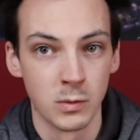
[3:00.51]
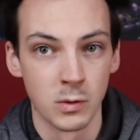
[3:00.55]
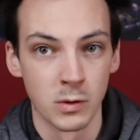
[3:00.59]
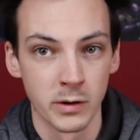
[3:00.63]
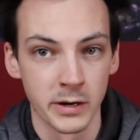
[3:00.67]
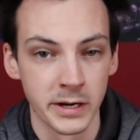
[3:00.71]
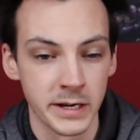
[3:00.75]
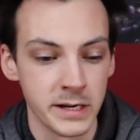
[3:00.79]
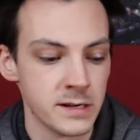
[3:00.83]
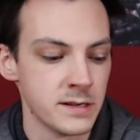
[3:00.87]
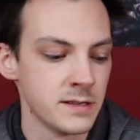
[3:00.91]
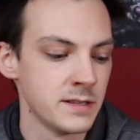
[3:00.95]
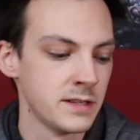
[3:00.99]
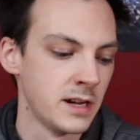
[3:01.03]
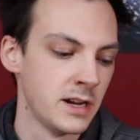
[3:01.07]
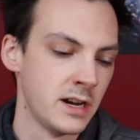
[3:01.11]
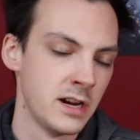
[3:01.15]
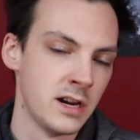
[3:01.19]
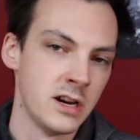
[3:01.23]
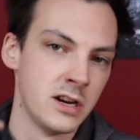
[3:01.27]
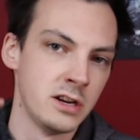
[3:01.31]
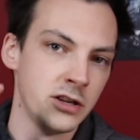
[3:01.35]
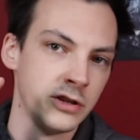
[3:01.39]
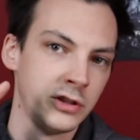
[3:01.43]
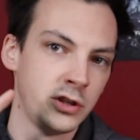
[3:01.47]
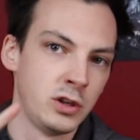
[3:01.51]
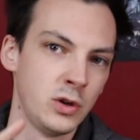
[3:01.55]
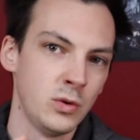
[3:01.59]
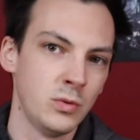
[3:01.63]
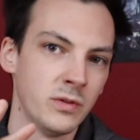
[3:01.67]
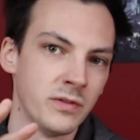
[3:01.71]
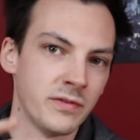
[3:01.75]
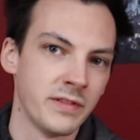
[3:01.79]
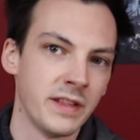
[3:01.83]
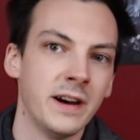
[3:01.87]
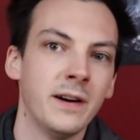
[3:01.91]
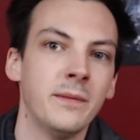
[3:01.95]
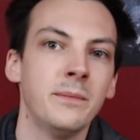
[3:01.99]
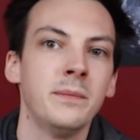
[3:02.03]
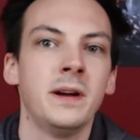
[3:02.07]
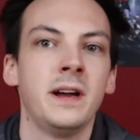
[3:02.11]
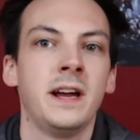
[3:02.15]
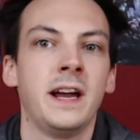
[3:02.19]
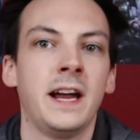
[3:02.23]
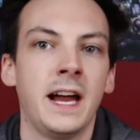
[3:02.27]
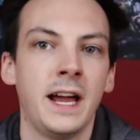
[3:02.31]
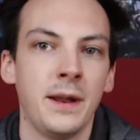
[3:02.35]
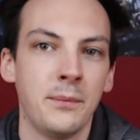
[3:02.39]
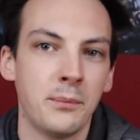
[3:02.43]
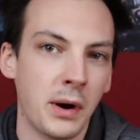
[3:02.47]
warriors. 2 of them
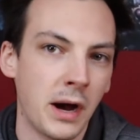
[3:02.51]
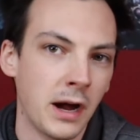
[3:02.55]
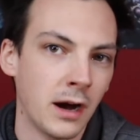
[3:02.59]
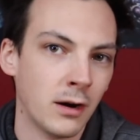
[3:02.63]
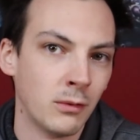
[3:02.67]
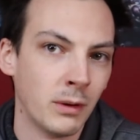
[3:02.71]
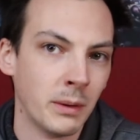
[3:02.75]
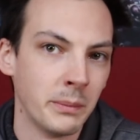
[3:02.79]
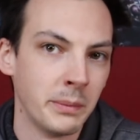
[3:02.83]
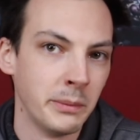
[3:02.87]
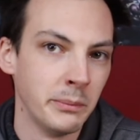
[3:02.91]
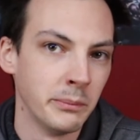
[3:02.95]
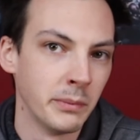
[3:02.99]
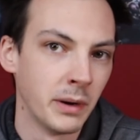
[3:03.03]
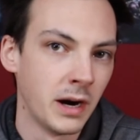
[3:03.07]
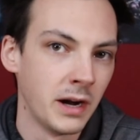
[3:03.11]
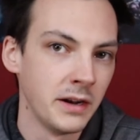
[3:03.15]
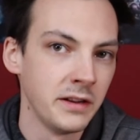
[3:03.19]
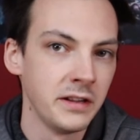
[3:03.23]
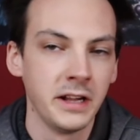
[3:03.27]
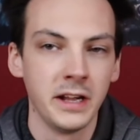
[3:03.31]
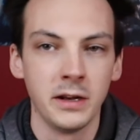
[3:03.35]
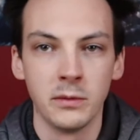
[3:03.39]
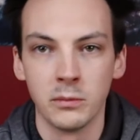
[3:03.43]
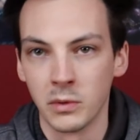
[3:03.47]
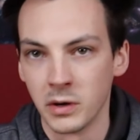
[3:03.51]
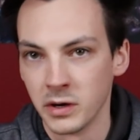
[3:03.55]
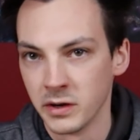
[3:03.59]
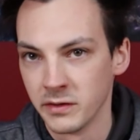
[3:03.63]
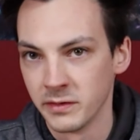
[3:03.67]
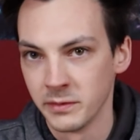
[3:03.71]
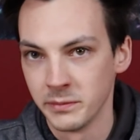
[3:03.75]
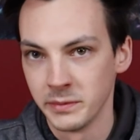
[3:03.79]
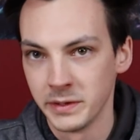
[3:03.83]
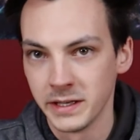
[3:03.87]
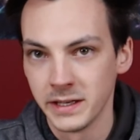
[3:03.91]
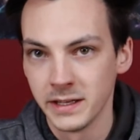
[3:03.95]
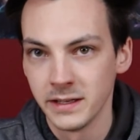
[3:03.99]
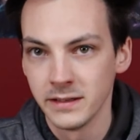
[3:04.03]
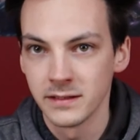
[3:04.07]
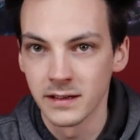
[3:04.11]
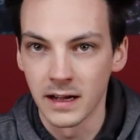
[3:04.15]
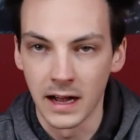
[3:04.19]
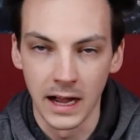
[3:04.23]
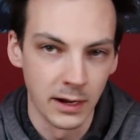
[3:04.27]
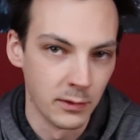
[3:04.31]
had Bioweapon Bond, and 1 of them didn't.